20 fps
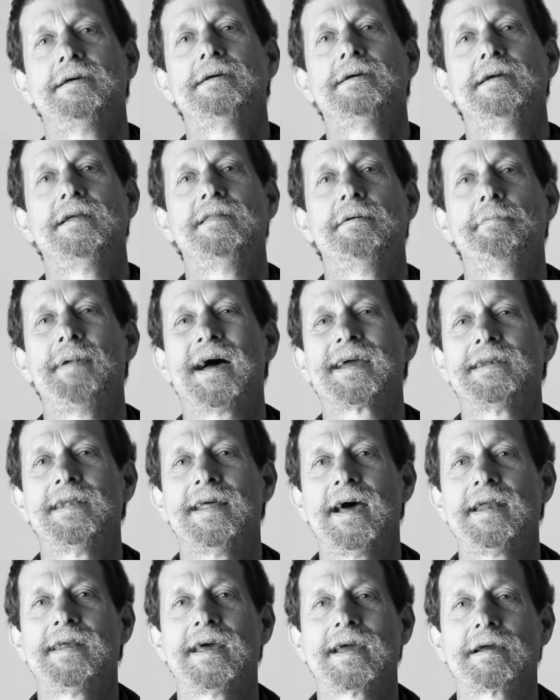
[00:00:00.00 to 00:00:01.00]
in the
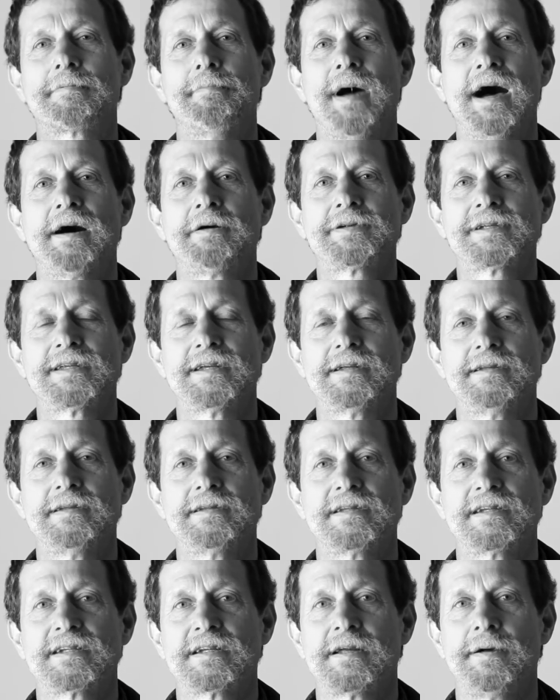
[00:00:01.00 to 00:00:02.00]
magnetic
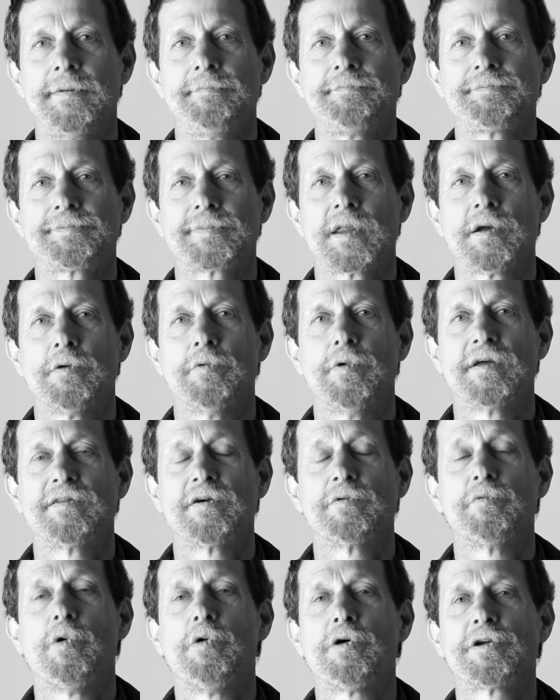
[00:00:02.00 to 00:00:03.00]
mountains where
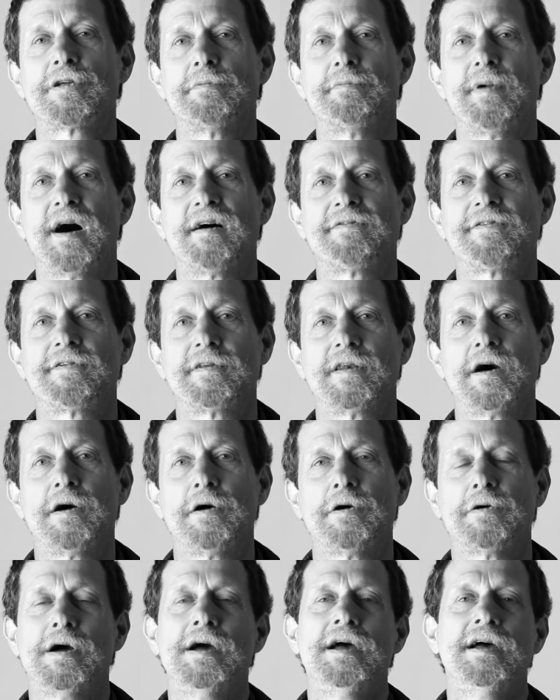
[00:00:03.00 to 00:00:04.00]
the water
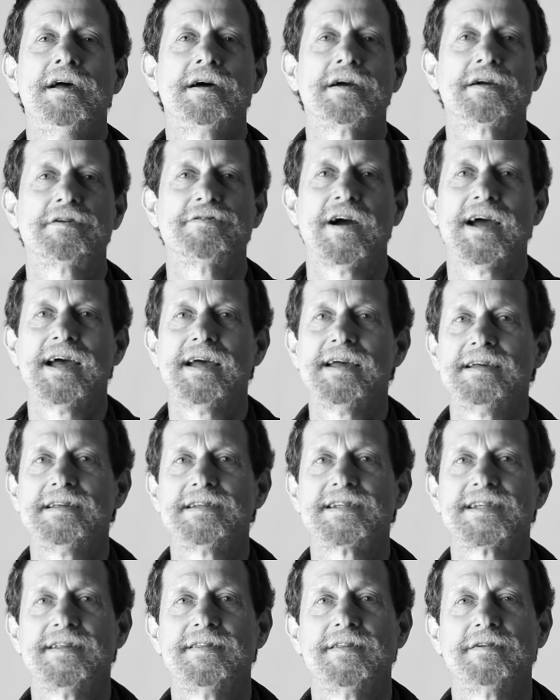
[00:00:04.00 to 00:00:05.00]
buffalo
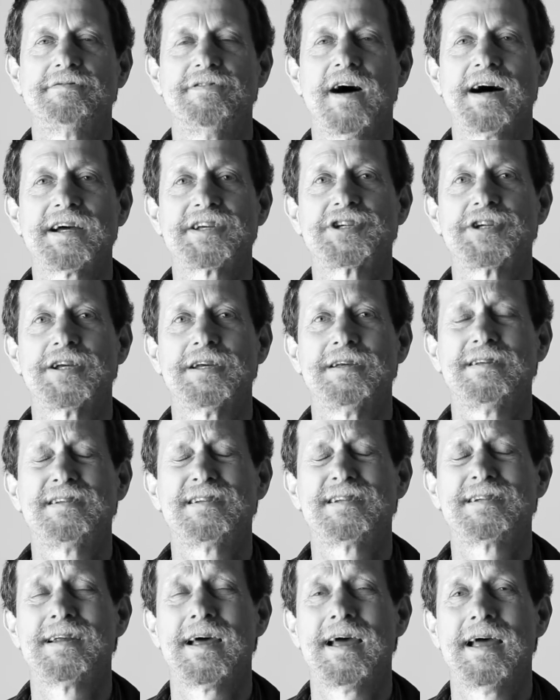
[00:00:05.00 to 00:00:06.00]
graze in the
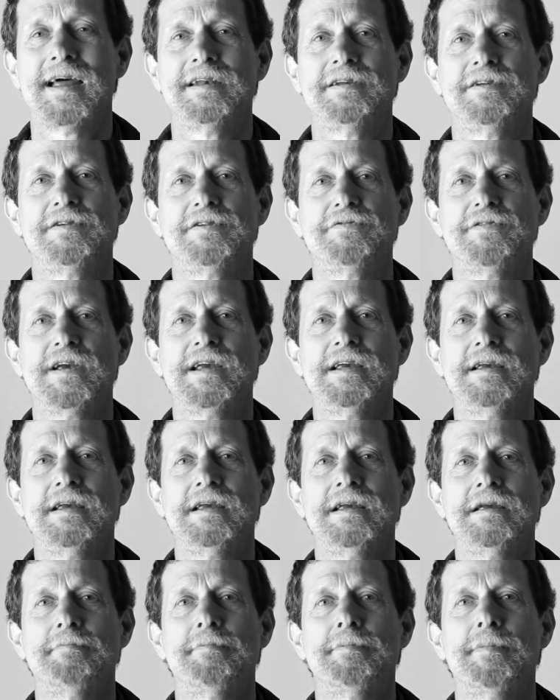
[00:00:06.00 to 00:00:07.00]
rushes and
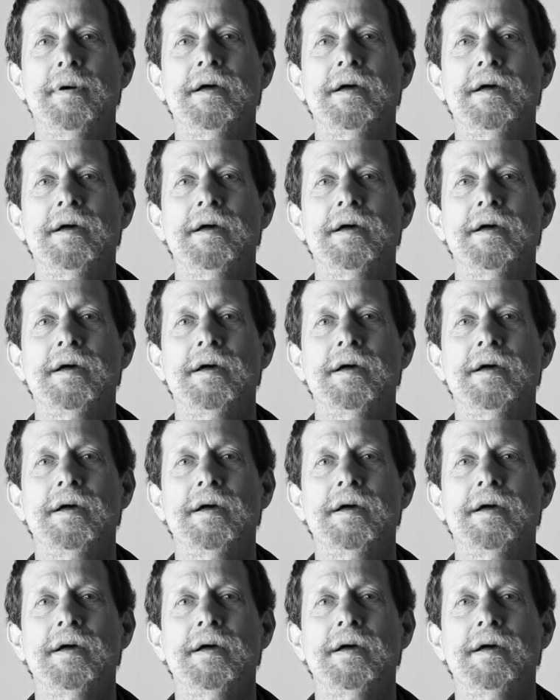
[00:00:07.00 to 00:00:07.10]
dream.